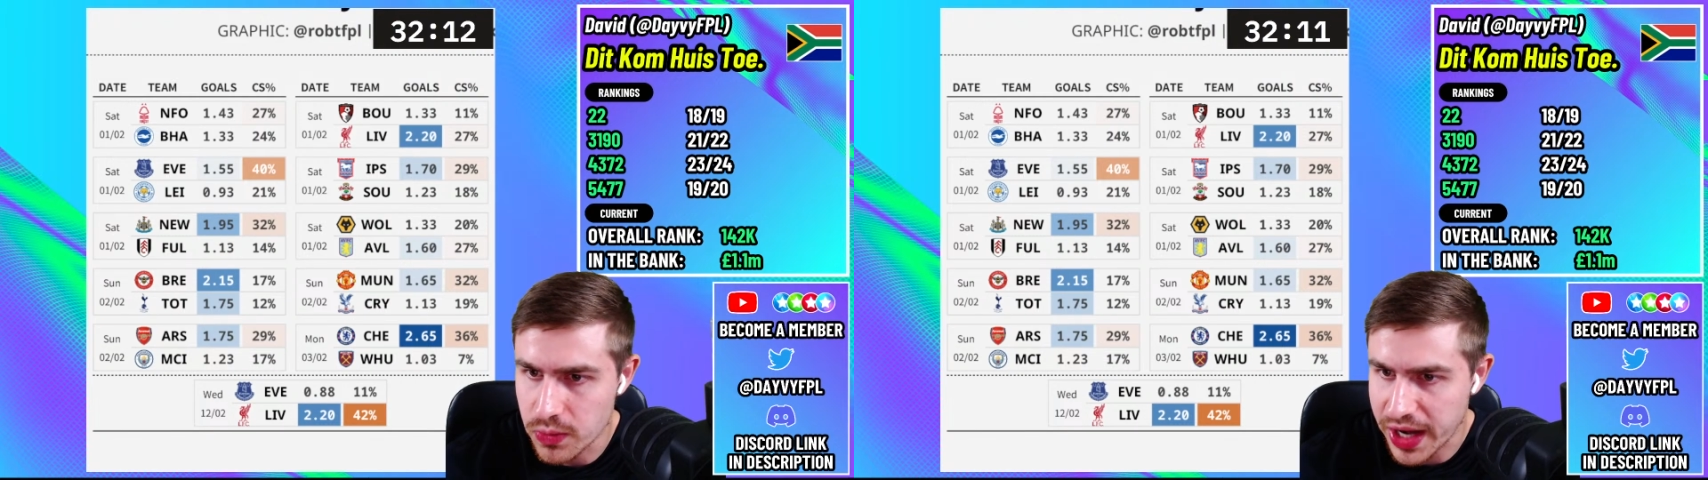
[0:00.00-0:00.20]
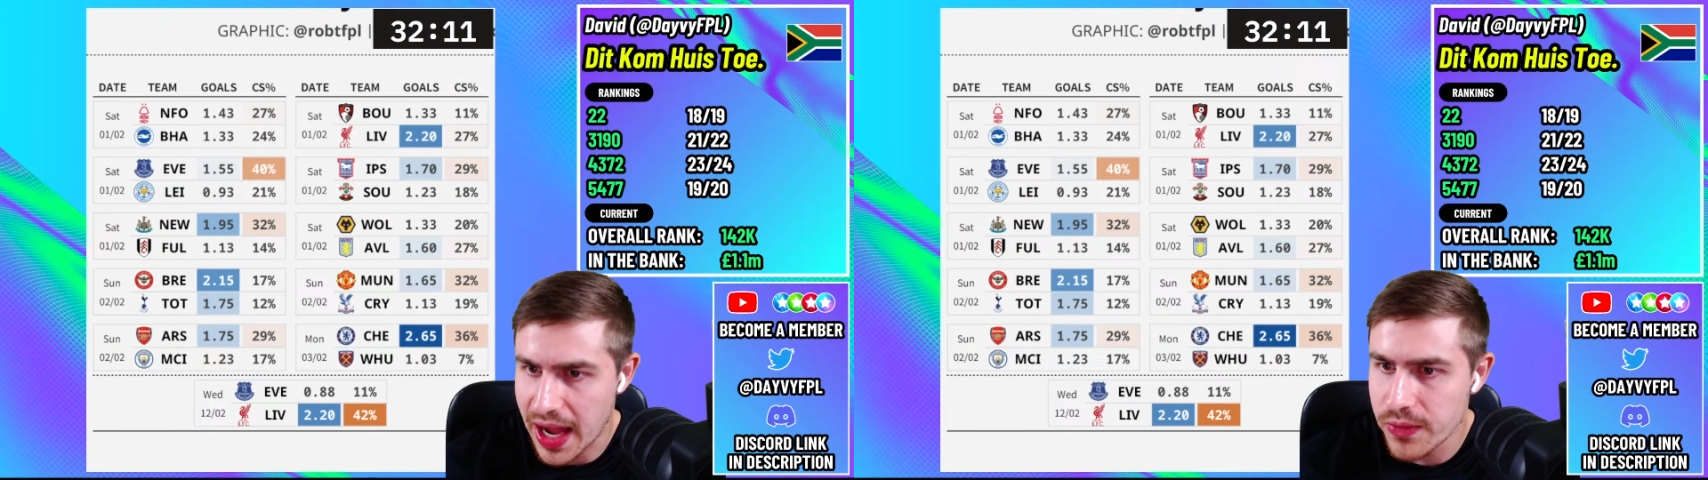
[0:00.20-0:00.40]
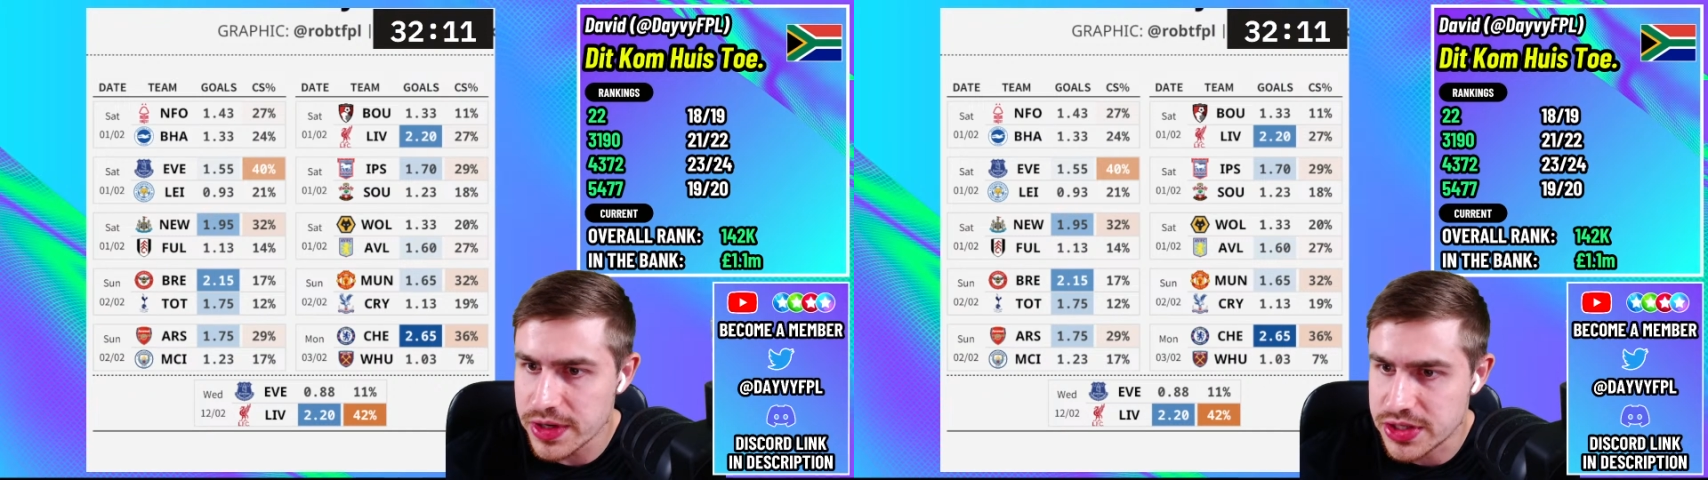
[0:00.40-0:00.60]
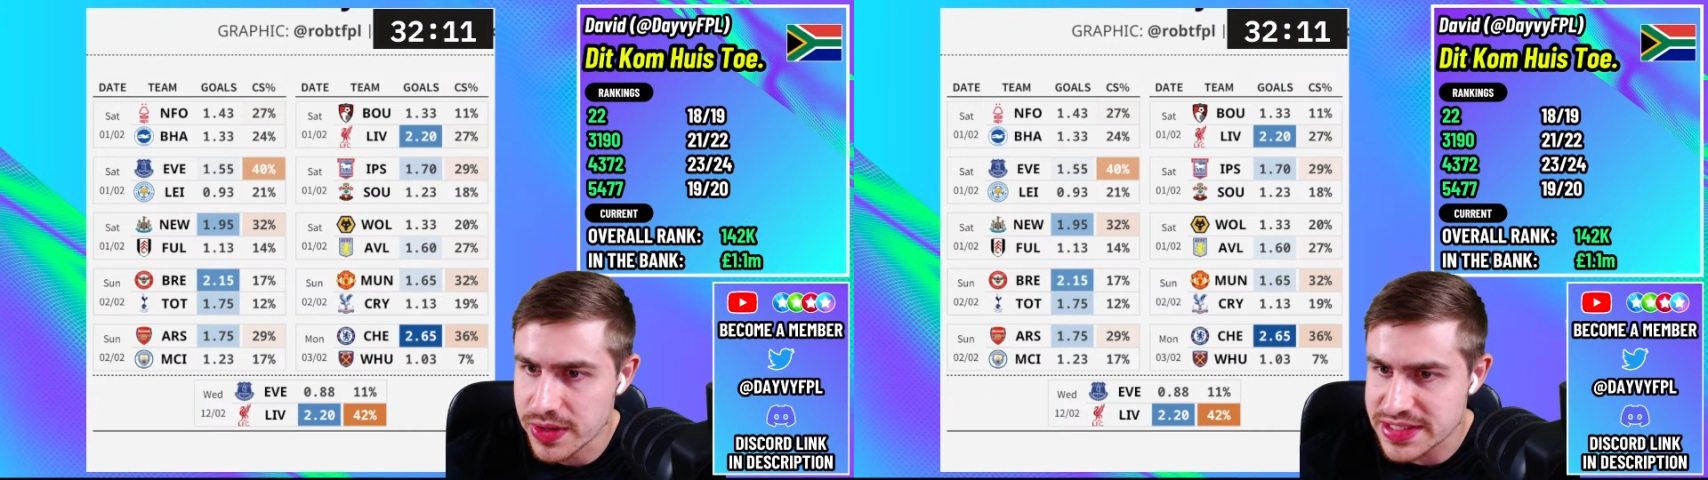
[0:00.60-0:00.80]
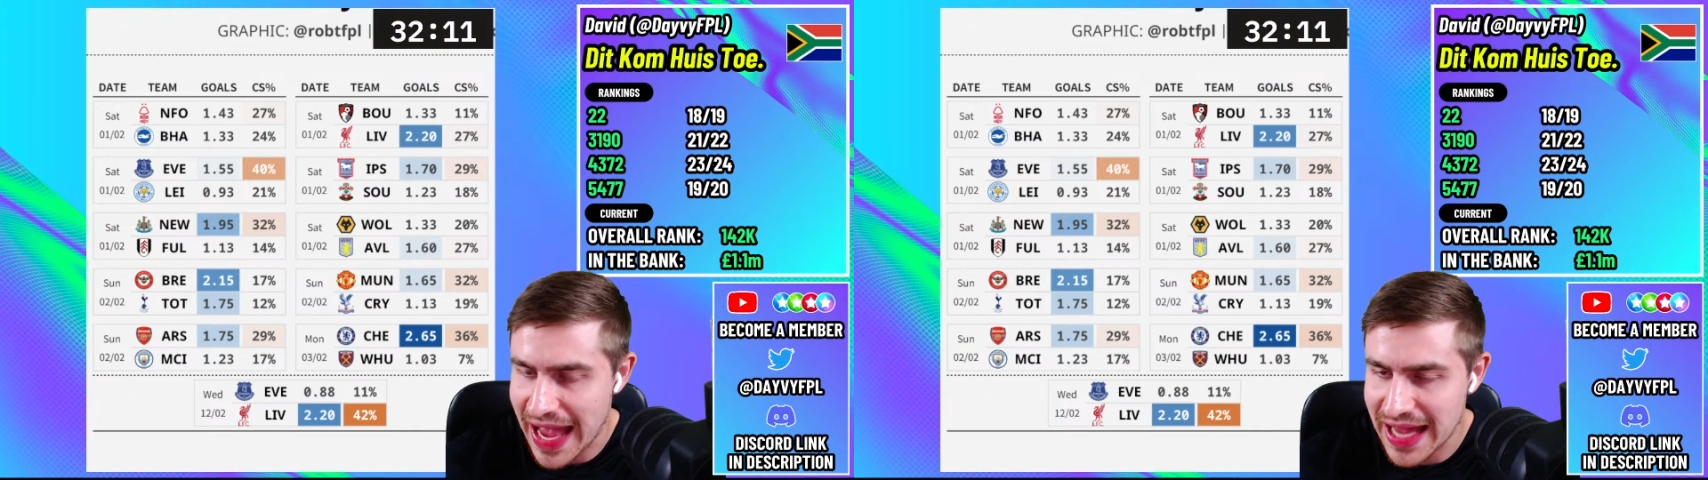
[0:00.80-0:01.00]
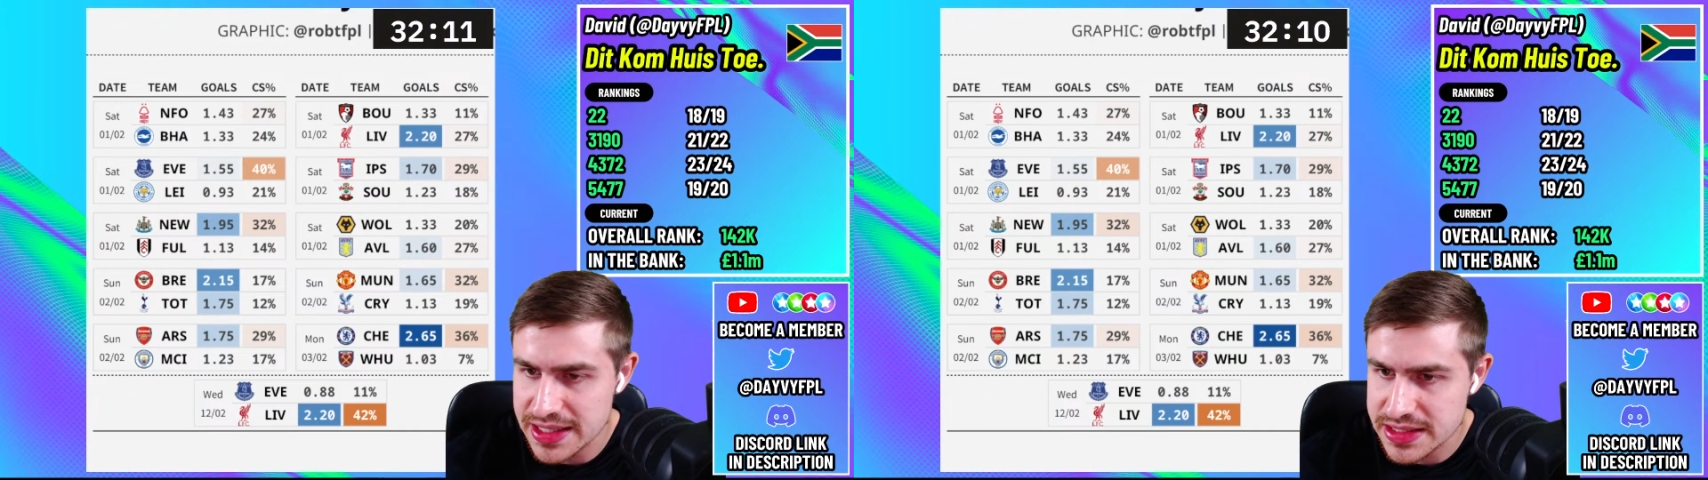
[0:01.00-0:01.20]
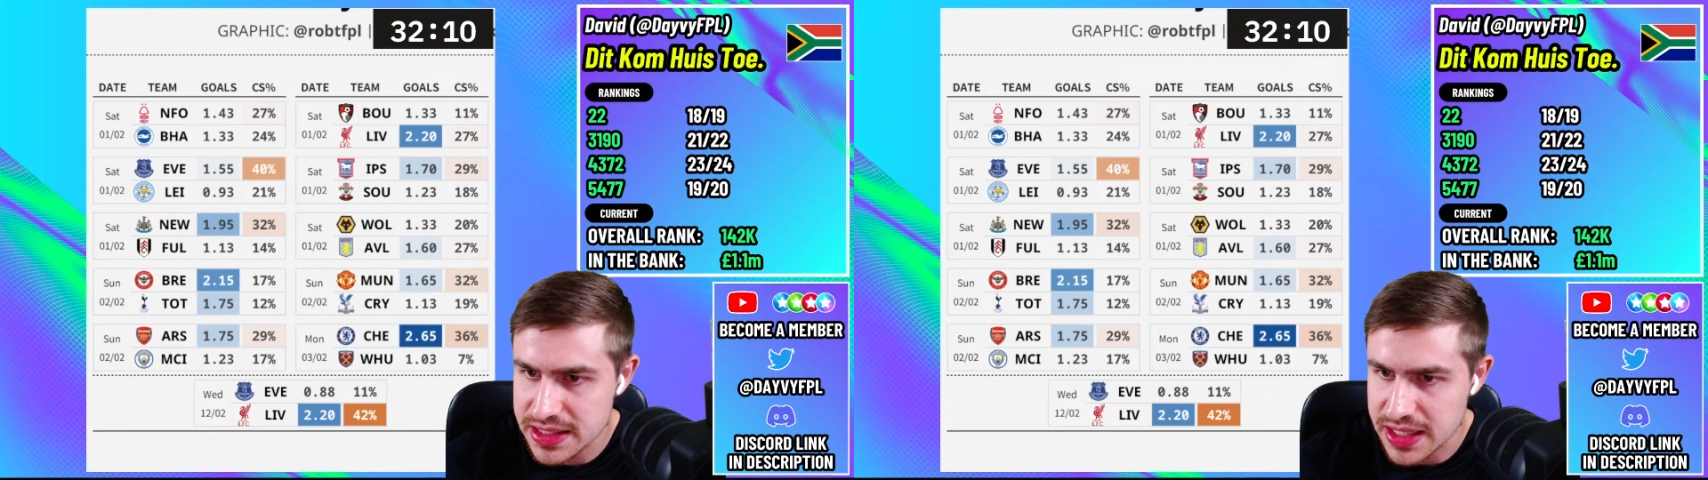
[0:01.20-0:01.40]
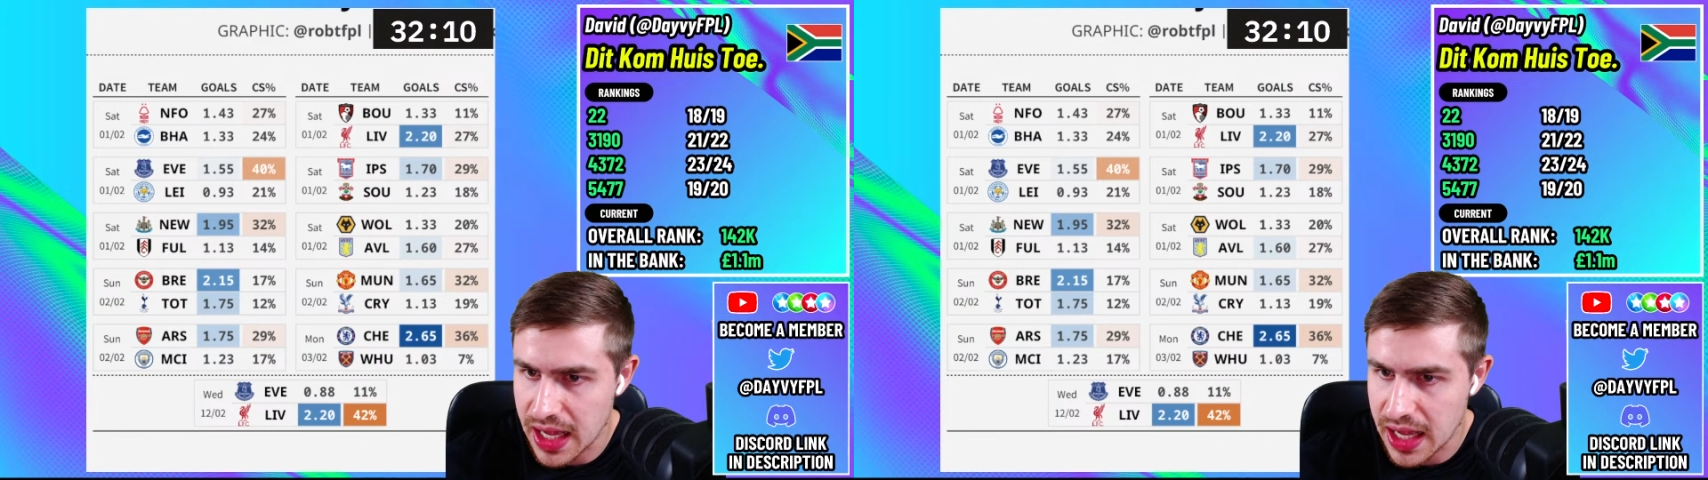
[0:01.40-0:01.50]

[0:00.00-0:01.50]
What I would do is Allison